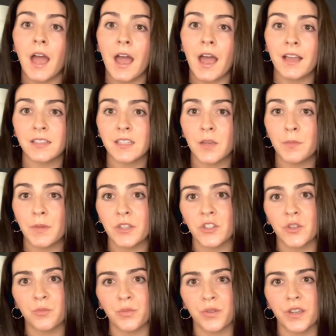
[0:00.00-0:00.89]
As I
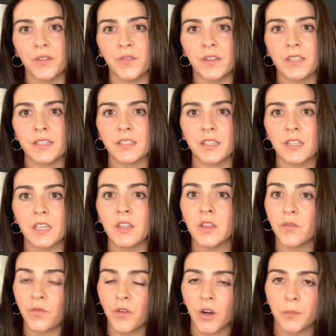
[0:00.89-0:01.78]
mentioned previously,
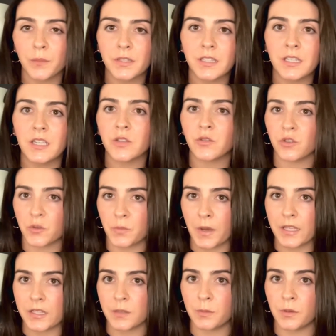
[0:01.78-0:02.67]
the pharmacy is
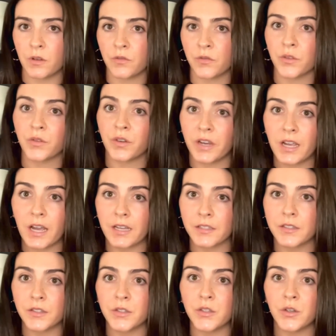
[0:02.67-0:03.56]
responsible for
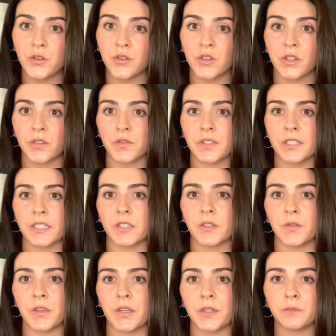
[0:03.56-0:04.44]
reconstitution of
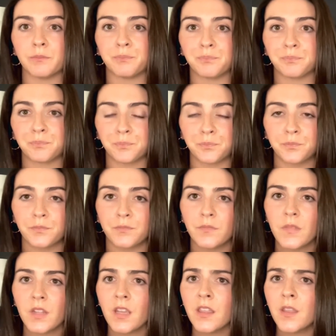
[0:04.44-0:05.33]
Cysview.
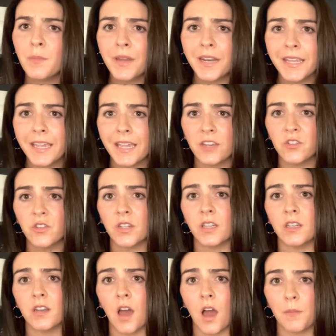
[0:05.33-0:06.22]
The medication
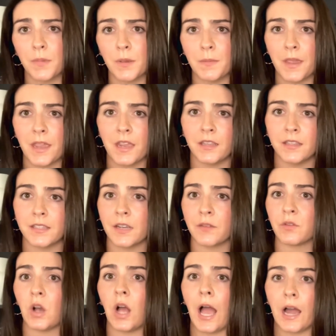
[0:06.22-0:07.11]
cannot be made
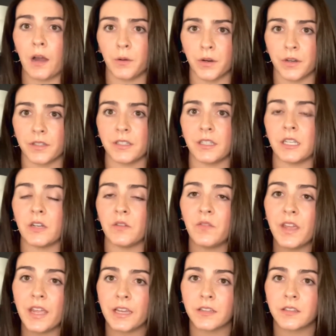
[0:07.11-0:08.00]
several hours in
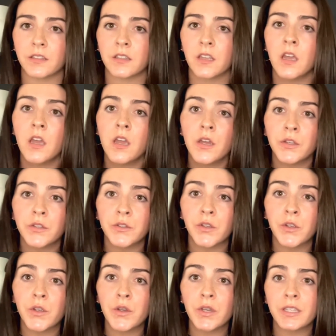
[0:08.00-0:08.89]
advance,
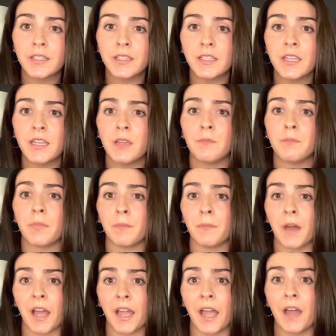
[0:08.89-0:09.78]
so you can see
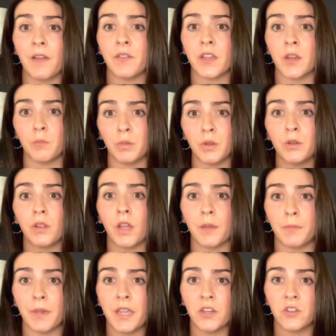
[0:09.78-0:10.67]
by having a blue
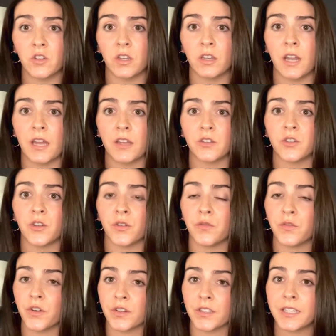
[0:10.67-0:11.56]
light patient as your
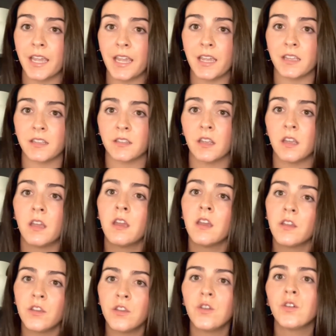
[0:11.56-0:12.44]
first case,
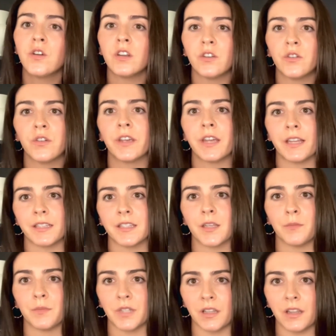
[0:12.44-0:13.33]
you could create
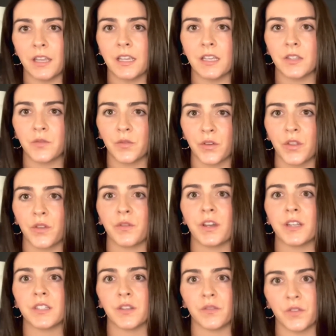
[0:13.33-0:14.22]
some delays for the
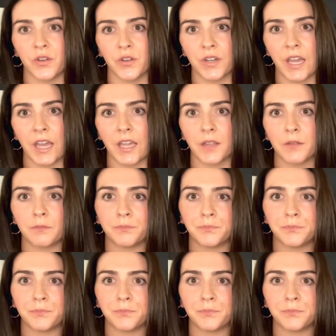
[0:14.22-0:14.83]
rest of your day.